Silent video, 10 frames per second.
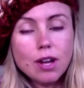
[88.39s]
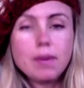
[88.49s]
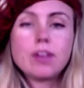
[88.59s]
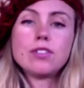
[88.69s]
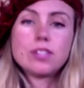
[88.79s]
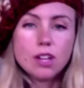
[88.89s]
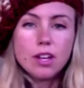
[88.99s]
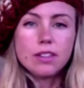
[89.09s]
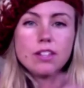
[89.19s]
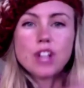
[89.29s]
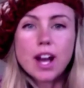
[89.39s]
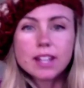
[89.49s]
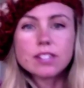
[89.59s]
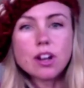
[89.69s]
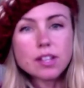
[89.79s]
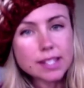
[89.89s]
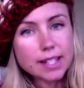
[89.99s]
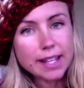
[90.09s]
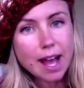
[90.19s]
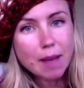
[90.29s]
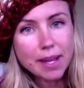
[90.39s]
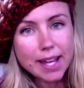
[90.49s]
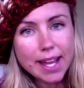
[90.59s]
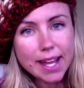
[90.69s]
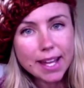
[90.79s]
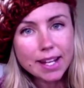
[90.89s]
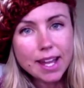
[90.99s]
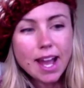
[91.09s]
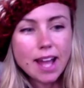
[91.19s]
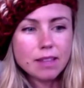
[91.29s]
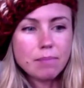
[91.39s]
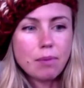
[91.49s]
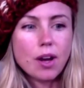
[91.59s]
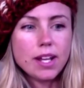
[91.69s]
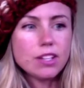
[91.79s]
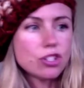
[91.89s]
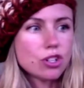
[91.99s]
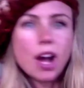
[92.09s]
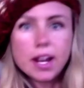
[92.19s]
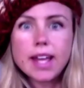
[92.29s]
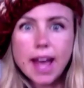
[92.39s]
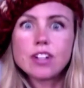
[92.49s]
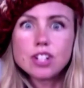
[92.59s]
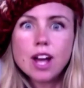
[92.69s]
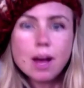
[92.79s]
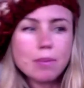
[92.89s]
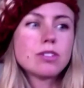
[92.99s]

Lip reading: Because the junk is constantly coming in and the body is trying to catch up.